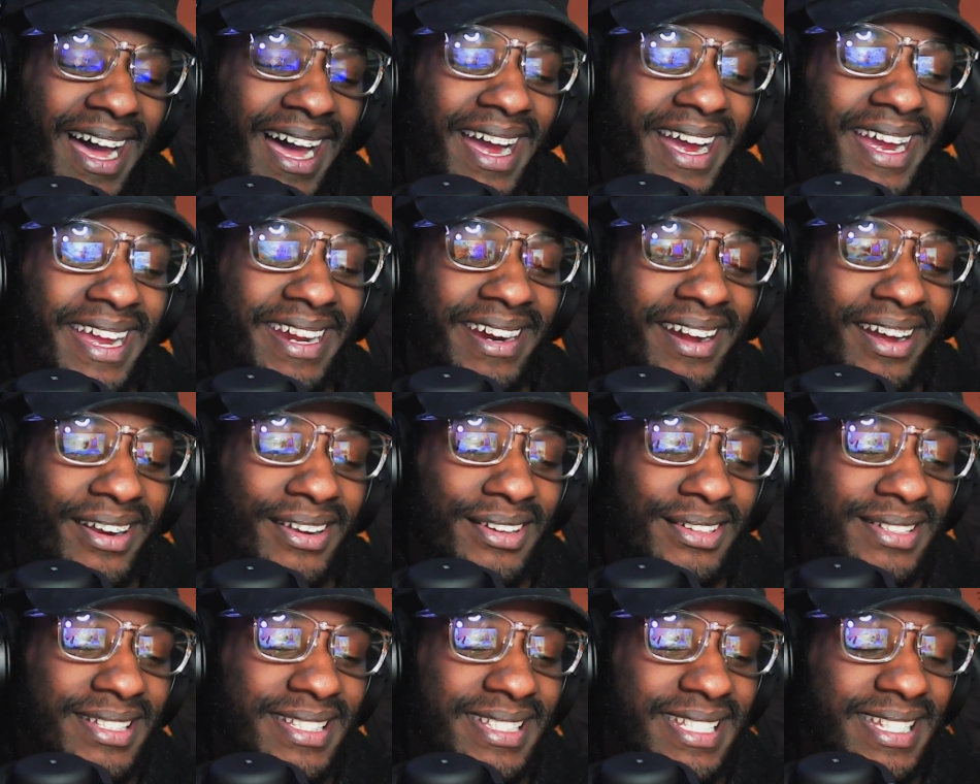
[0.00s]
And are
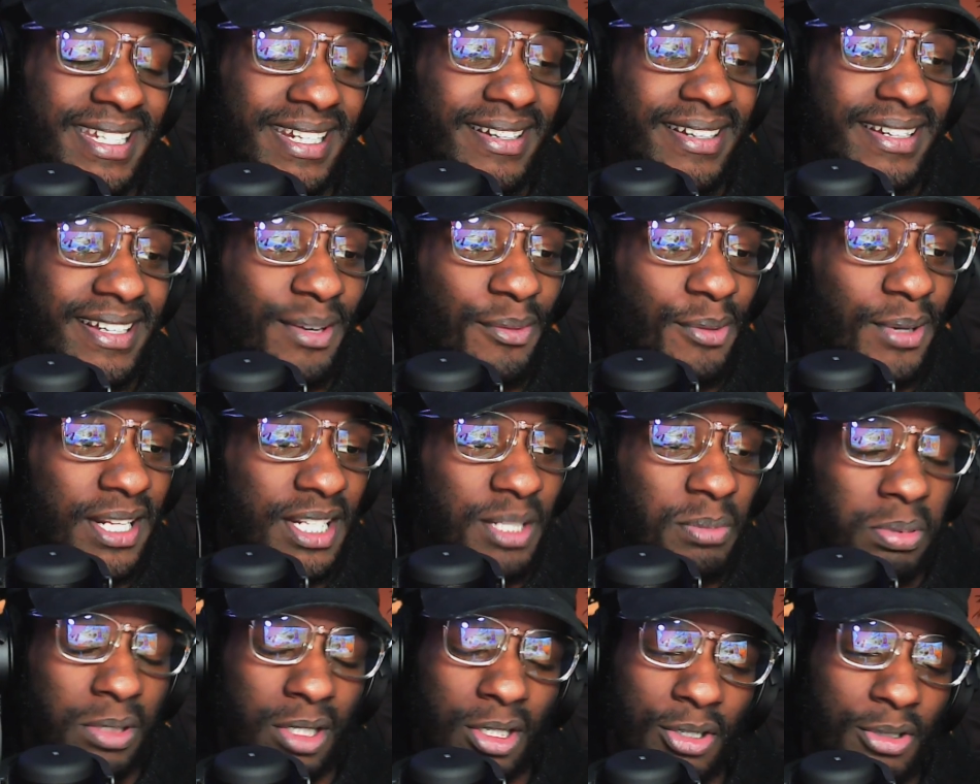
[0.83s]
you serious? What is
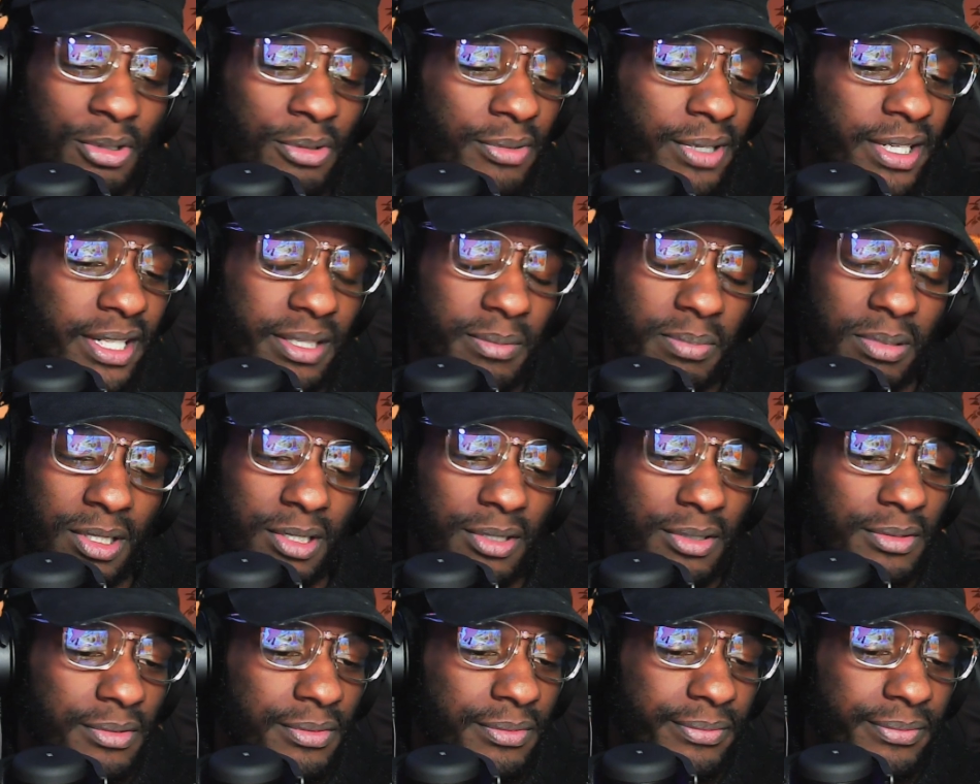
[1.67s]
blue? What is blue?